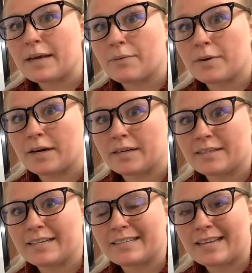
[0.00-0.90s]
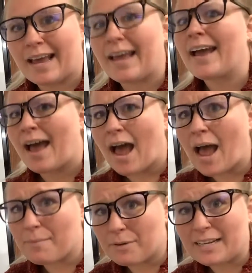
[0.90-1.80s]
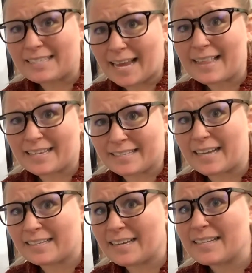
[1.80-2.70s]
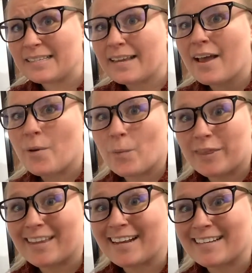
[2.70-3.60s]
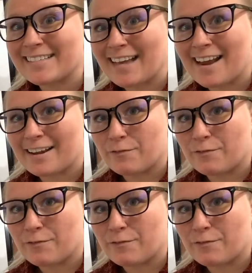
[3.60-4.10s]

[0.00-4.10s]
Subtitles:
word to say, I'm going to say the sentence with an excited